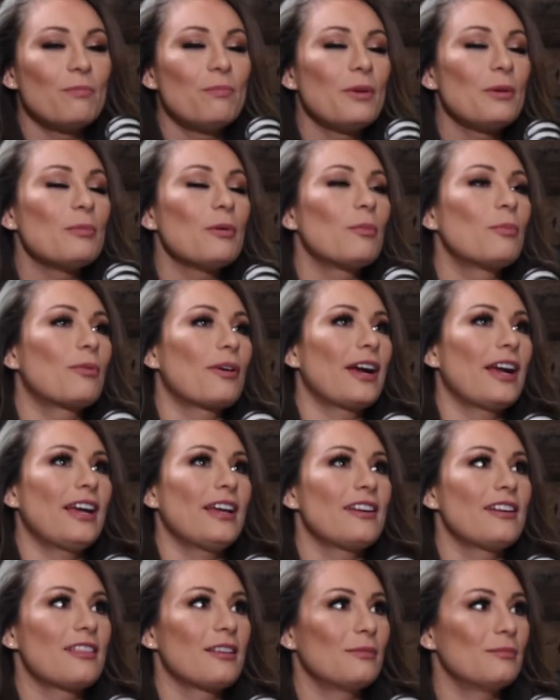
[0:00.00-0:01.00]
people
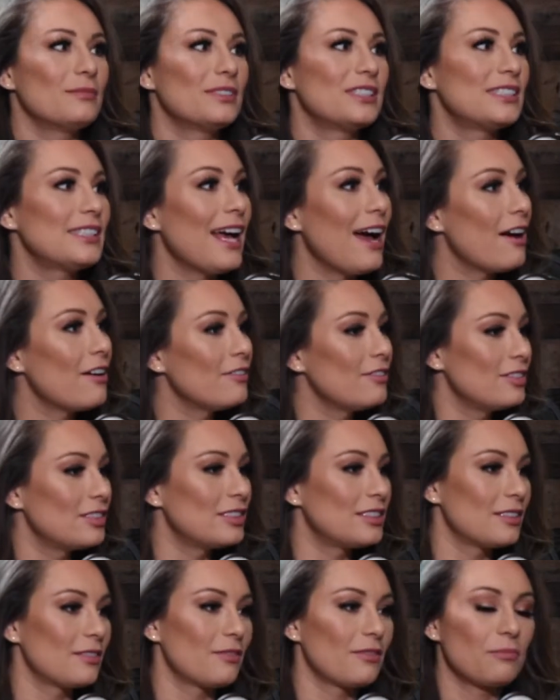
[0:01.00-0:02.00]
brand
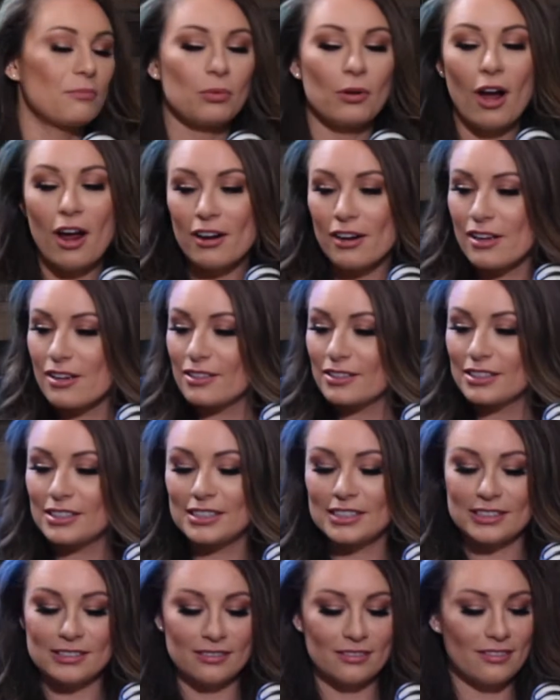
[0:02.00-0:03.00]
themselves,
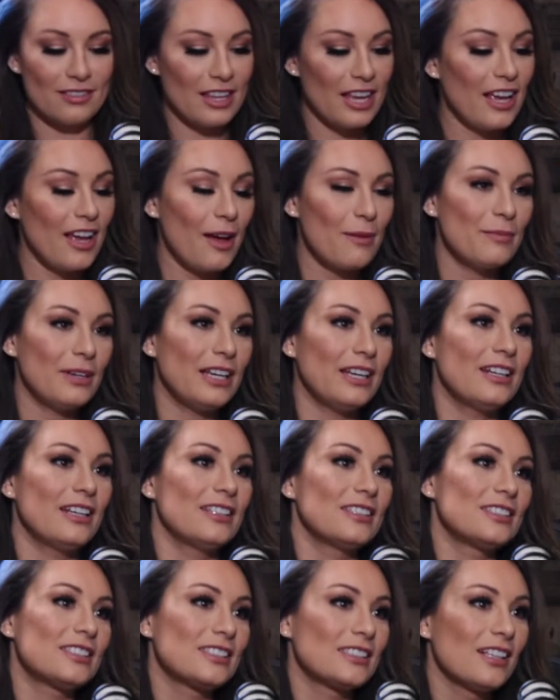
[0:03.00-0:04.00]
products, I mean,
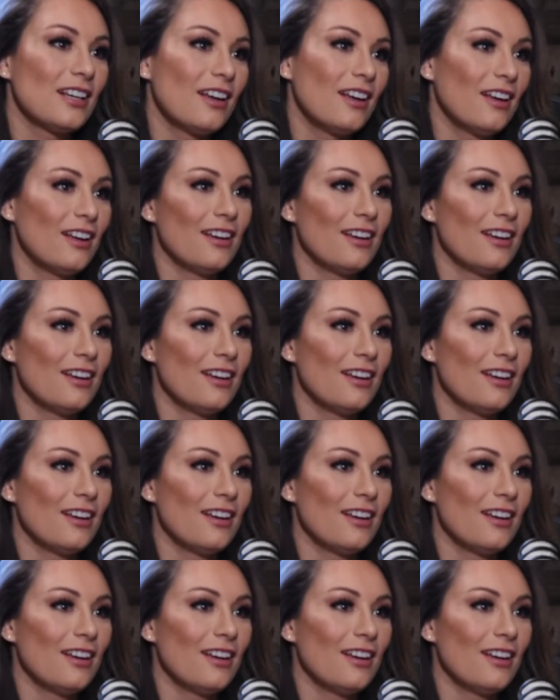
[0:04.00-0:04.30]
it's